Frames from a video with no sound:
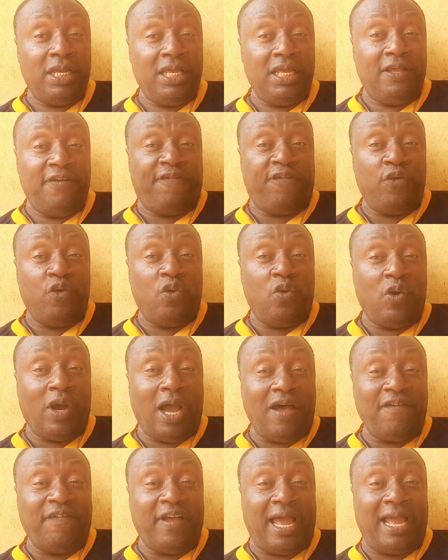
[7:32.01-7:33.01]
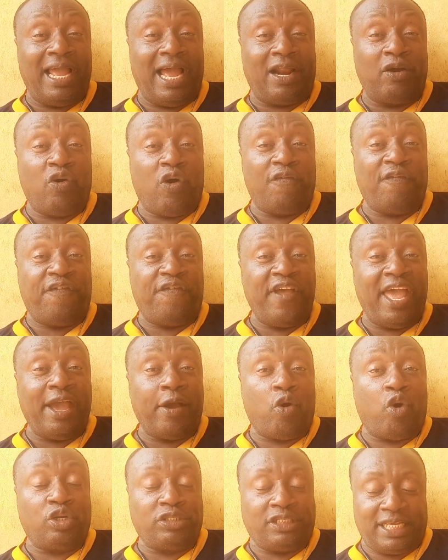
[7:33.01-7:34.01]
If you have an unfair
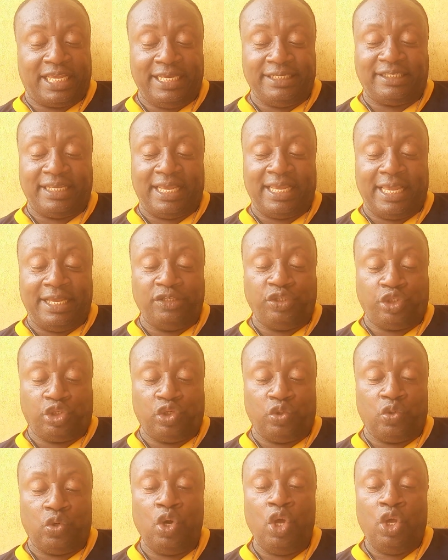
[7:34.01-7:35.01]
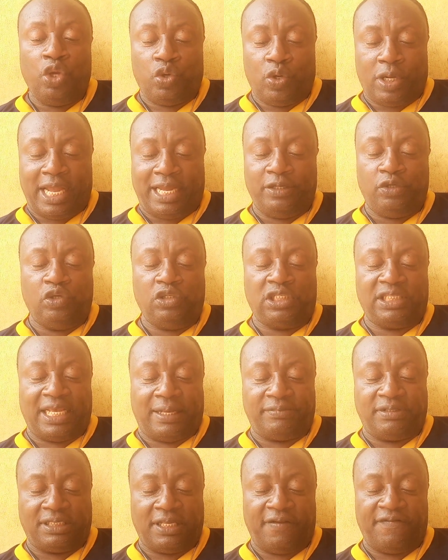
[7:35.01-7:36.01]
court case against you, you can use
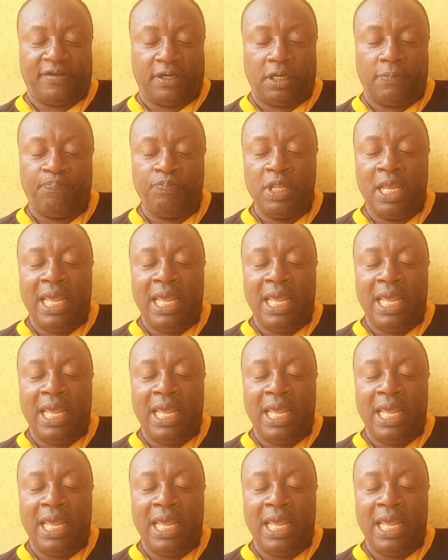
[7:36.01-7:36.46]
Psalm 7.